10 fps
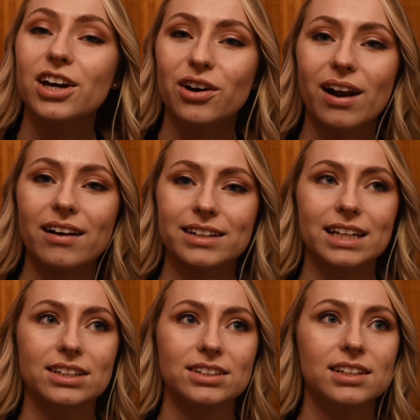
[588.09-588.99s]
go
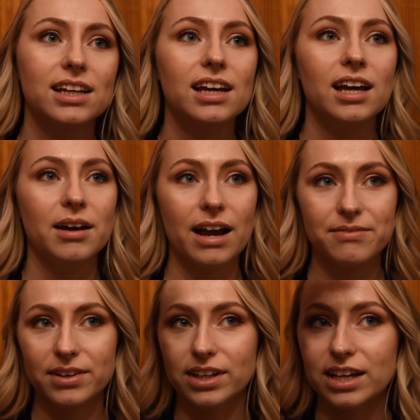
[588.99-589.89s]
downhill. I
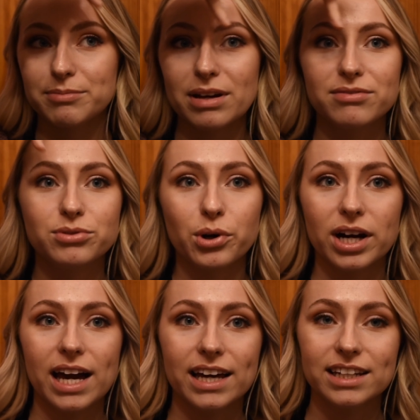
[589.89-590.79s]
feel like my
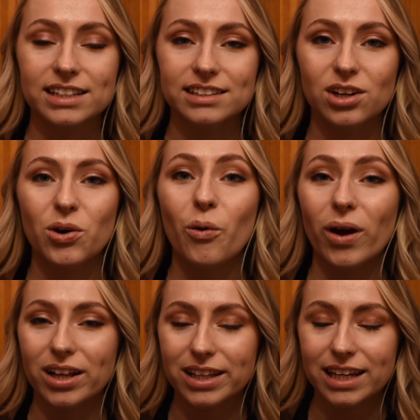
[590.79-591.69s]
forehead is
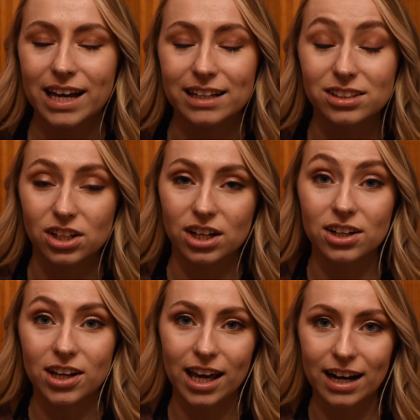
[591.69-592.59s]
oily as
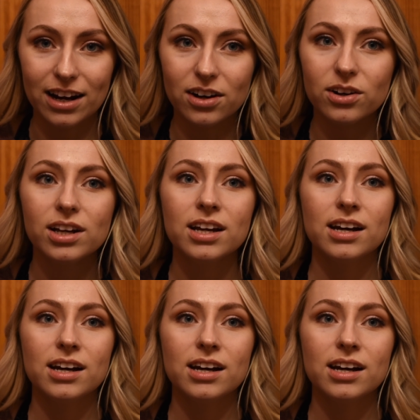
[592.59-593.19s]
all get out.